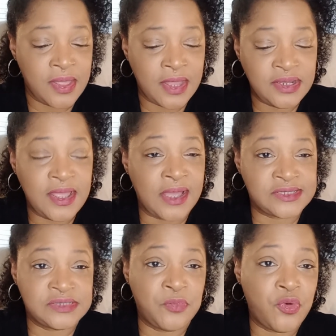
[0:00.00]
And he
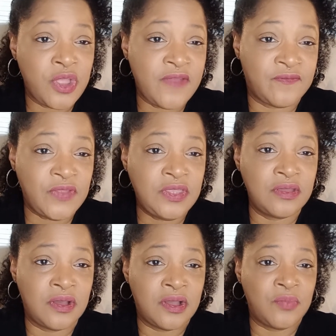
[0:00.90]
asked the boy if he
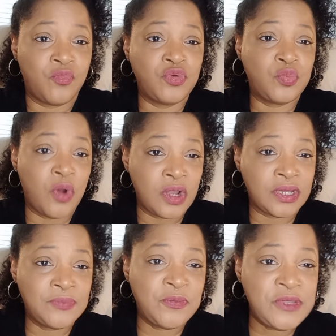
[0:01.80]
would want
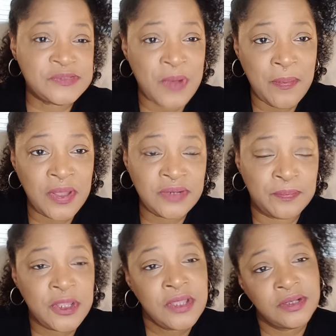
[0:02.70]
him to be his papa, and
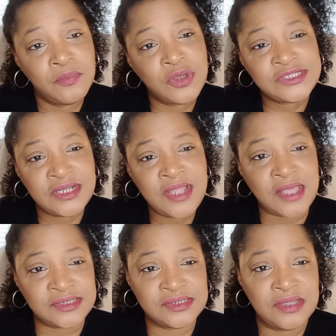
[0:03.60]
the little boy said
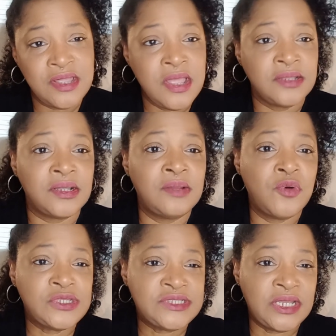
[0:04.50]
yes. The little
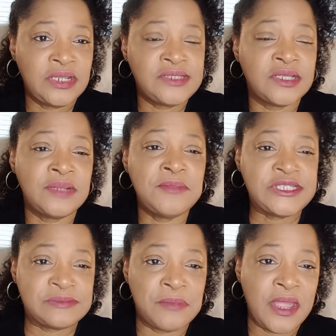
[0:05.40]
boy said he's going to
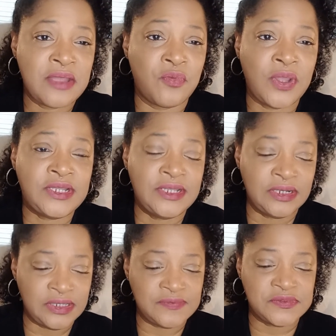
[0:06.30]
miss Mike when he
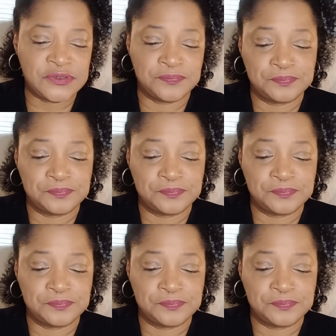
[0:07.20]
leaves.